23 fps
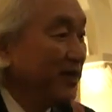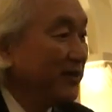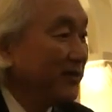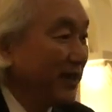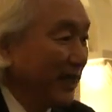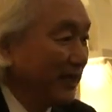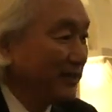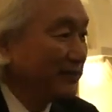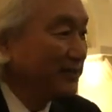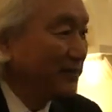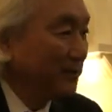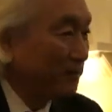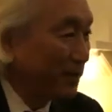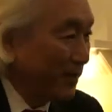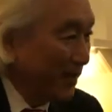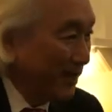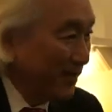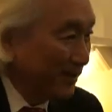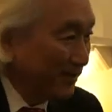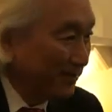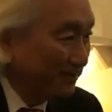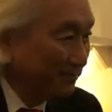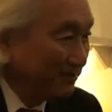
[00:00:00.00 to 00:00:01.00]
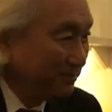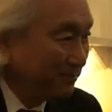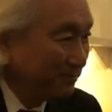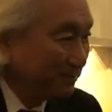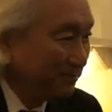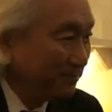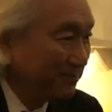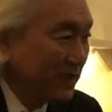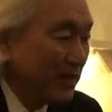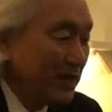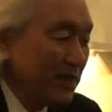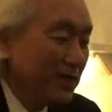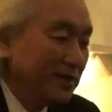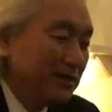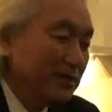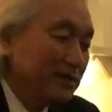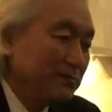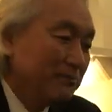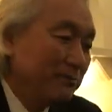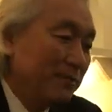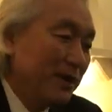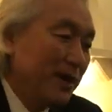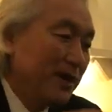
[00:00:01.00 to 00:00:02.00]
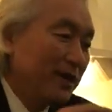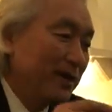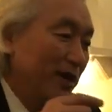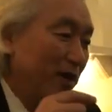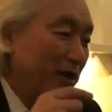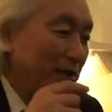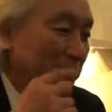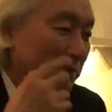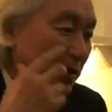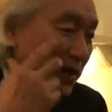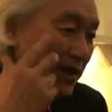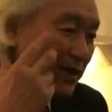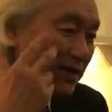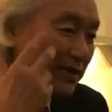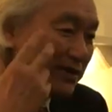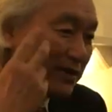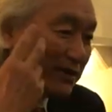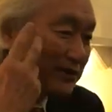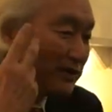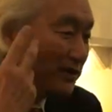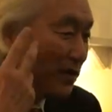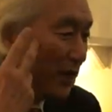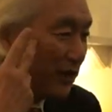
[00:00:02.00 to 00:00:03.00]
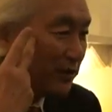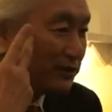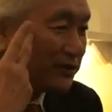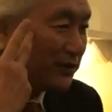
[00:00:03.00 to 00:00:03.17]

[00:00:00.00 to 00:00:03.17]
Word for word: that's the brain. But our brain does not